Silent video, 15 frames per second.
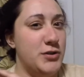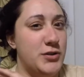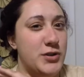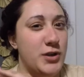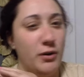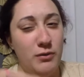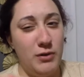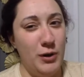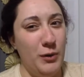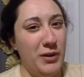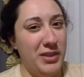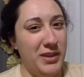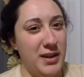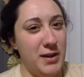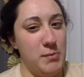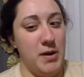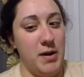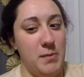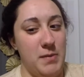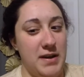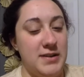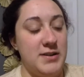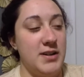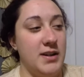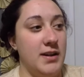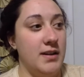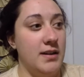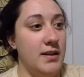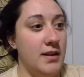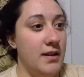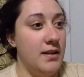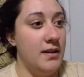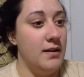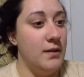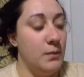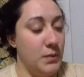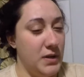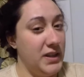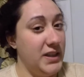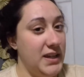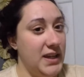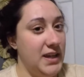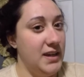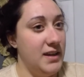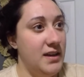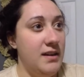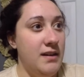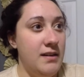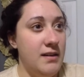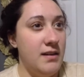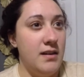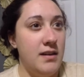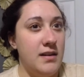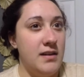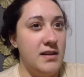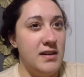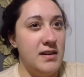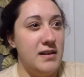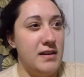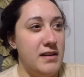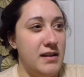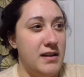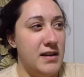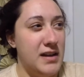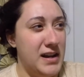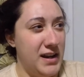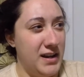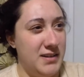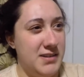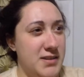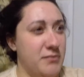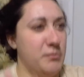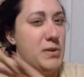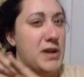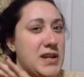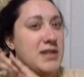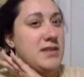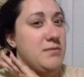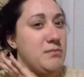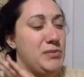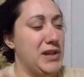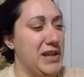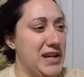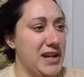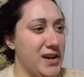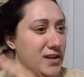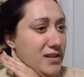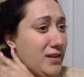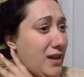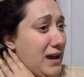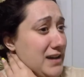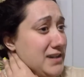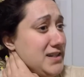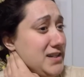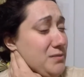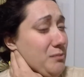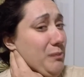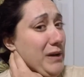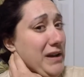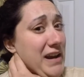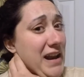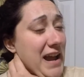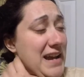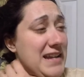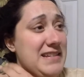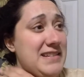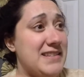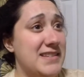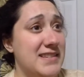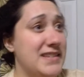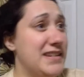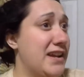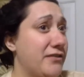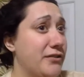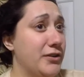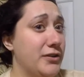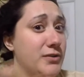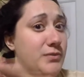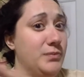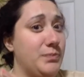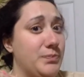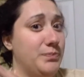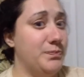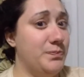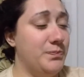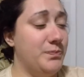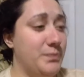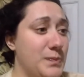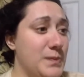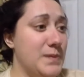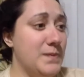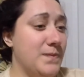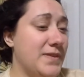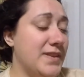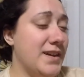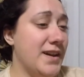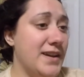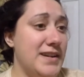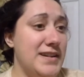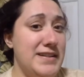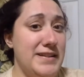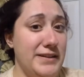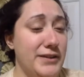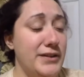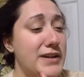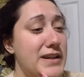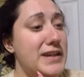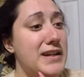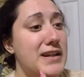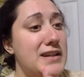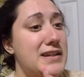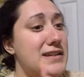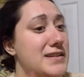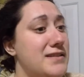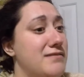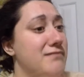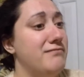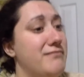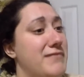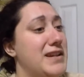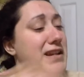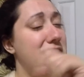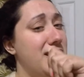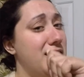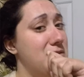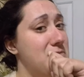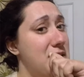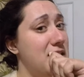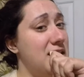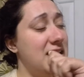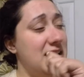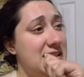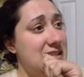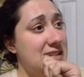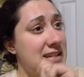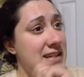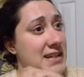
Don't know a thing about magic, really. An ex of mine played it a lot, but I never got into learning it, anything about it